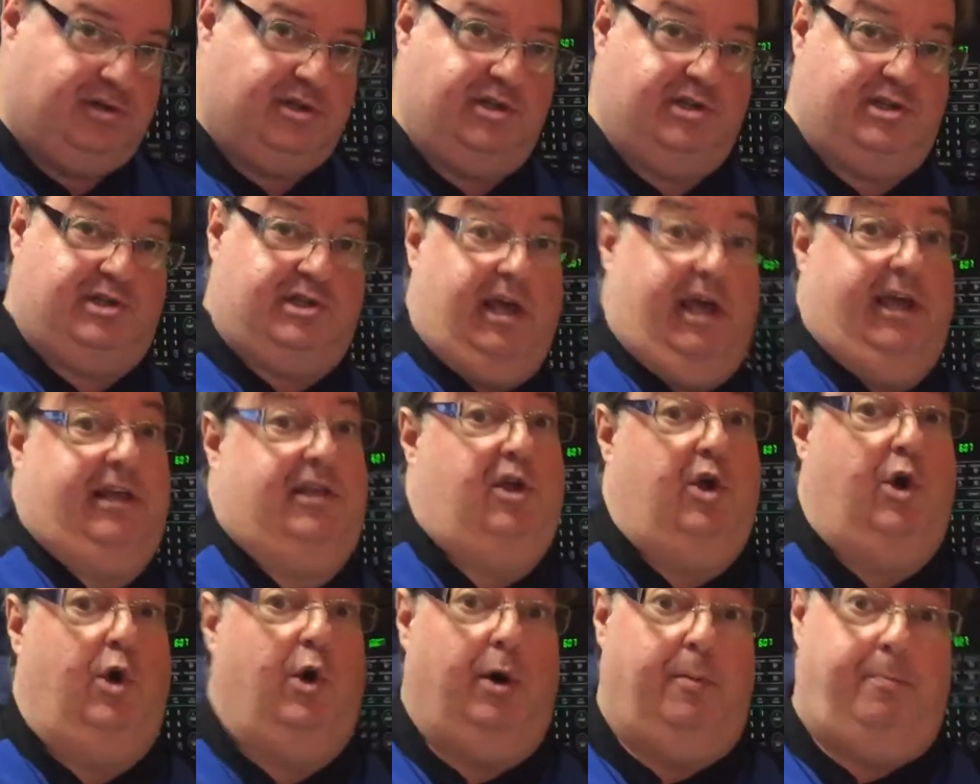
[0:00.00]
it's just like
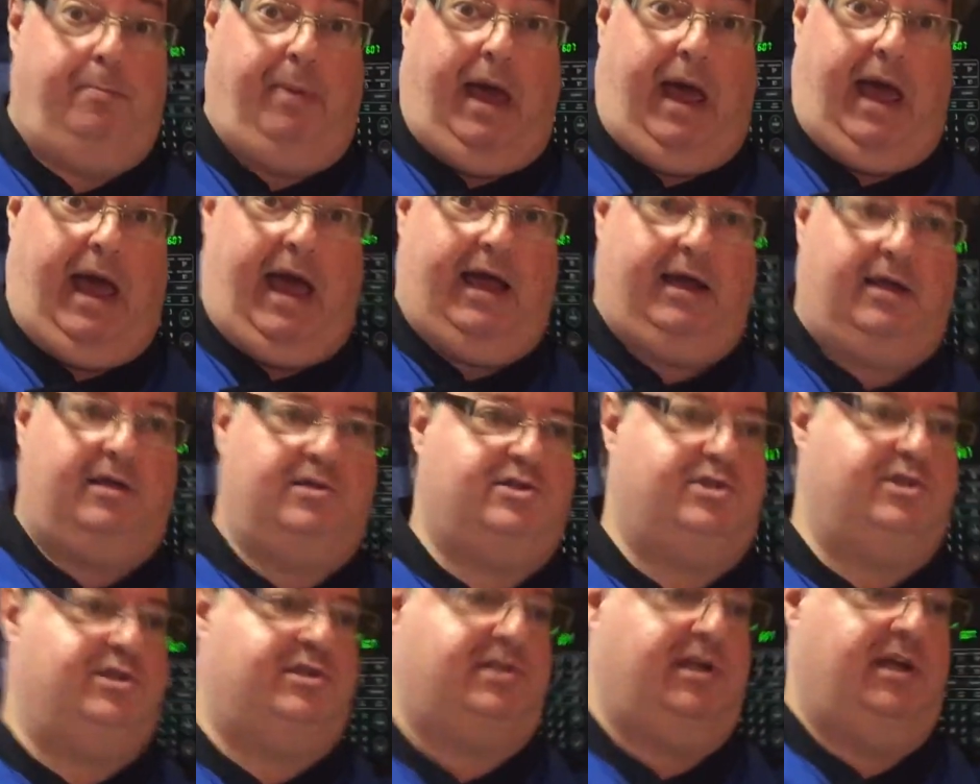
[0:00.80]
your back,
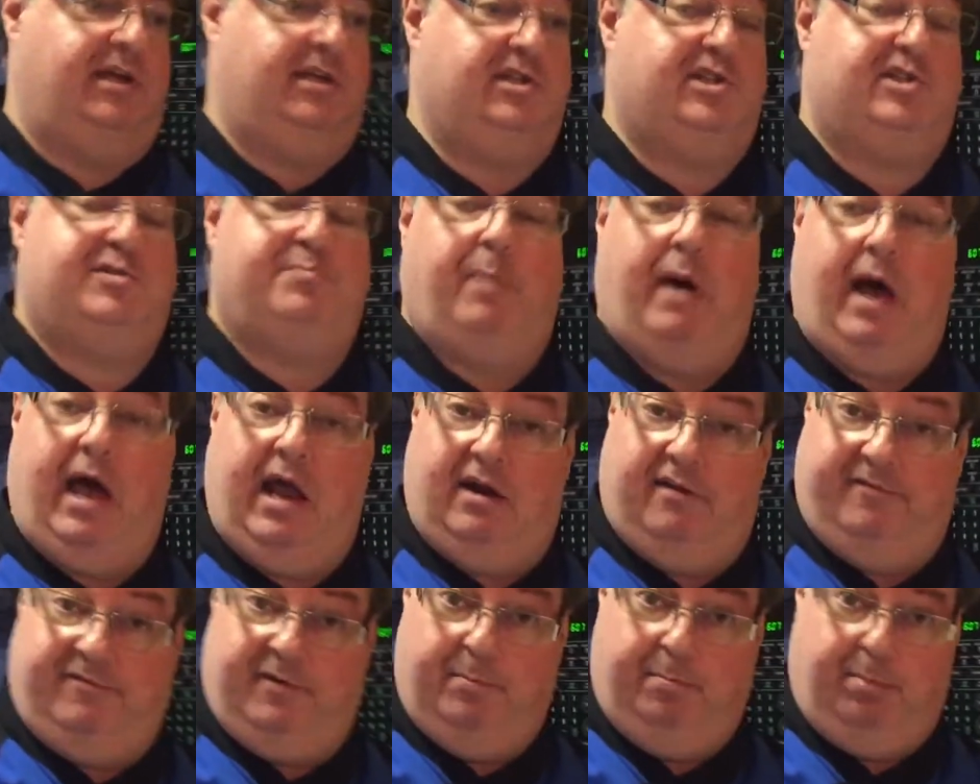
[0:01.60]
it's just like the
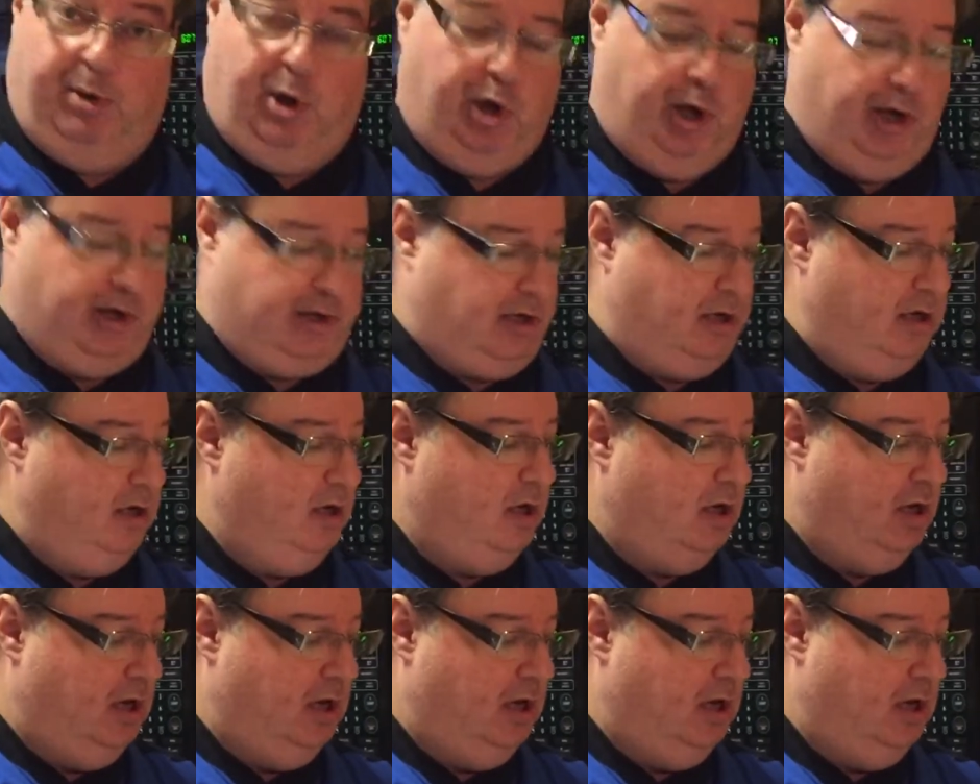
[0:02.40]
spine of a book.